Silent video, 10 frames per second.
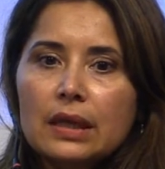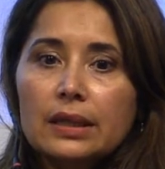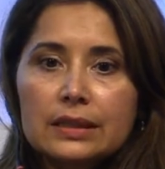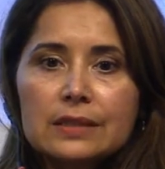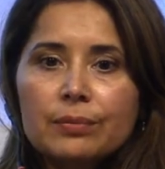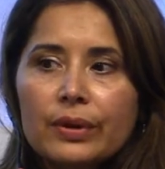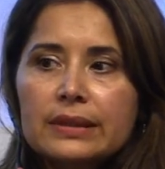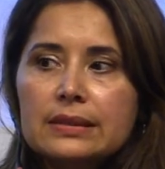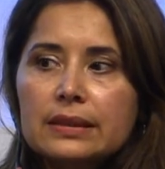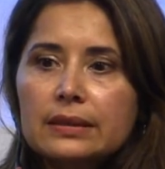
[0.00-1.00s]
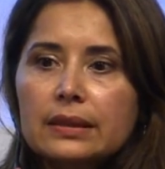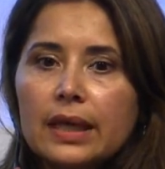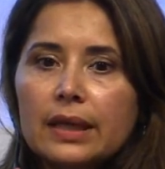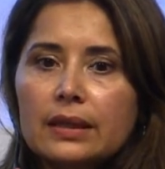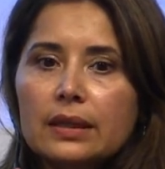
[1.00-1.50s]
and disappointed
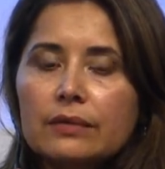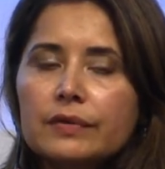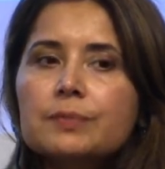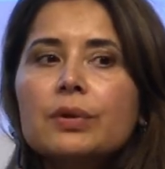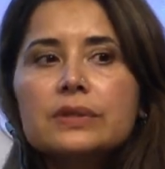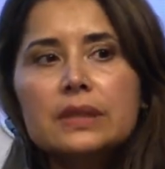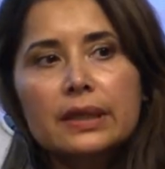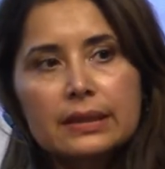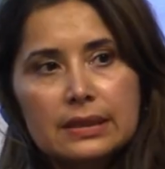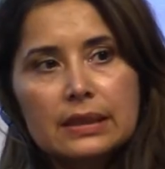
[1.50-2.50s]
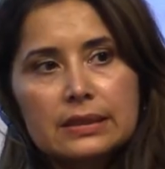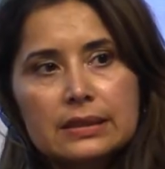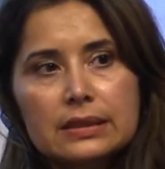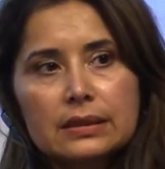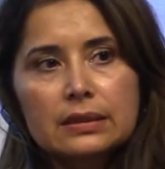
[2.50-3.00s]
at the response that it
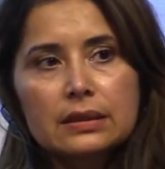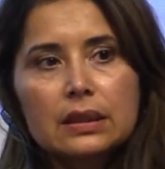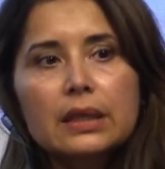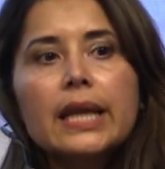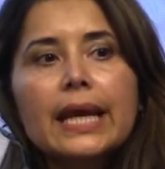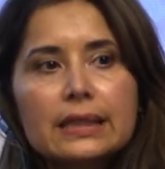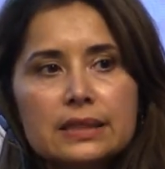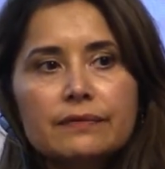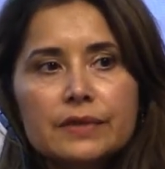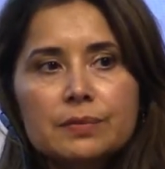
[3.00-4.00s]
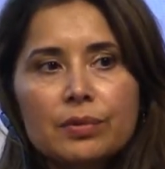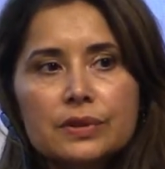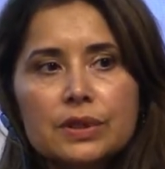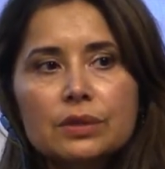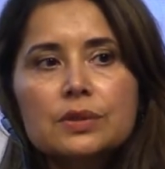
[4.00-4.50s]
elicited, the negative
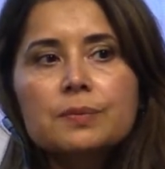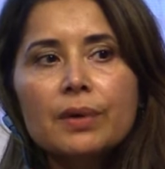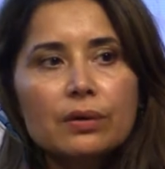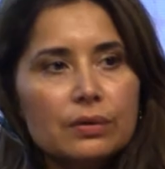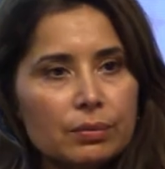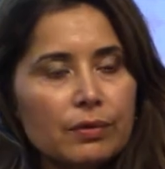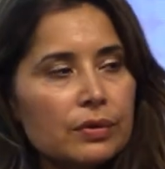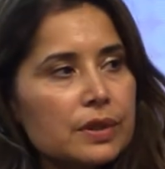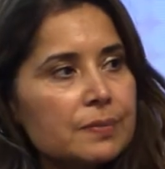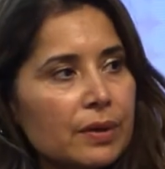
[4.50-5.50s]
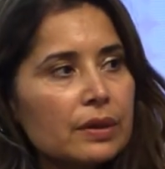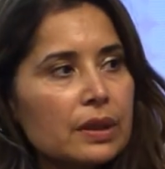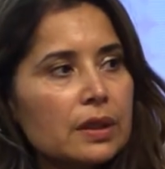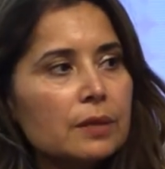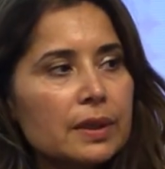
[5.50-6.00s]
response. Mm. And we've already spoken a
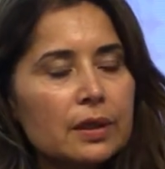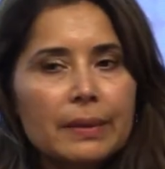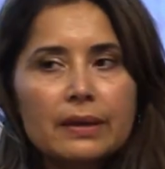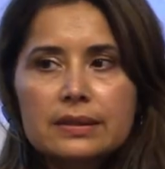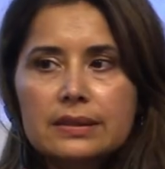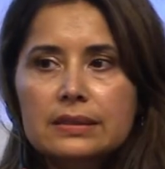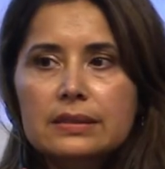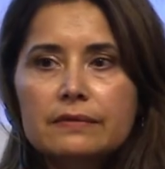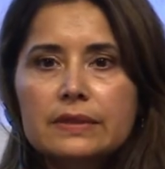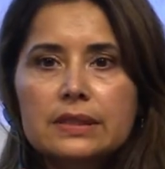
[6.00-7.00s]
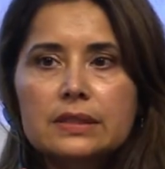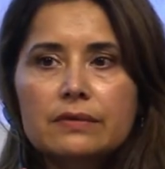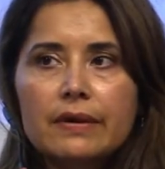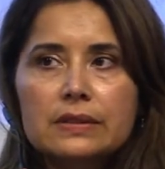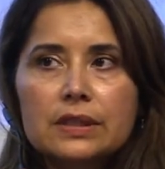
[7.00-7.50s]
little bit about the sensitivities
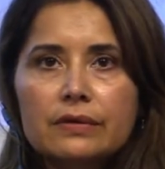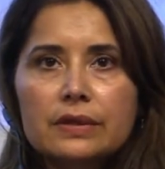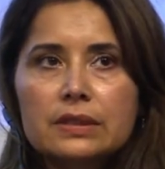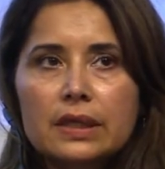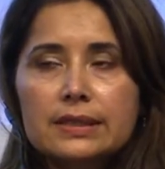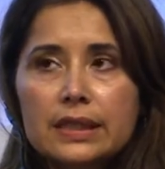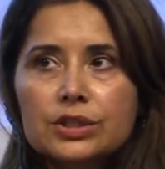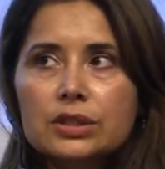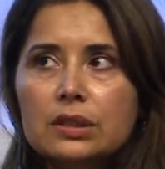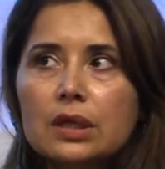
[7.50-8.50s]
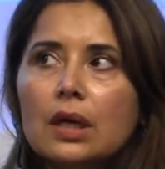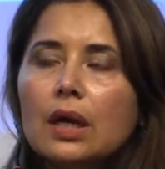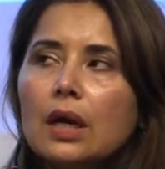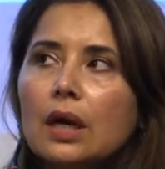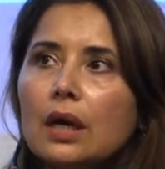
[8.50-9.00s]
around securitization.
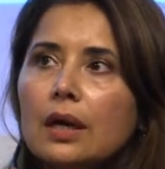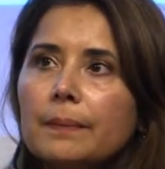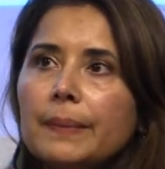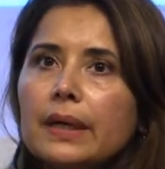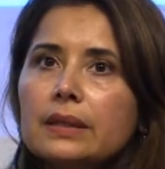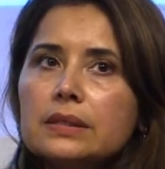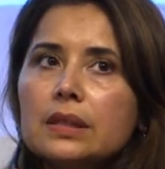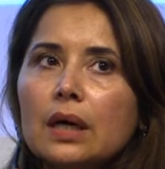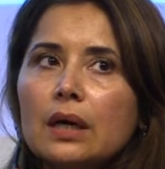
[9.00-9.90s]
But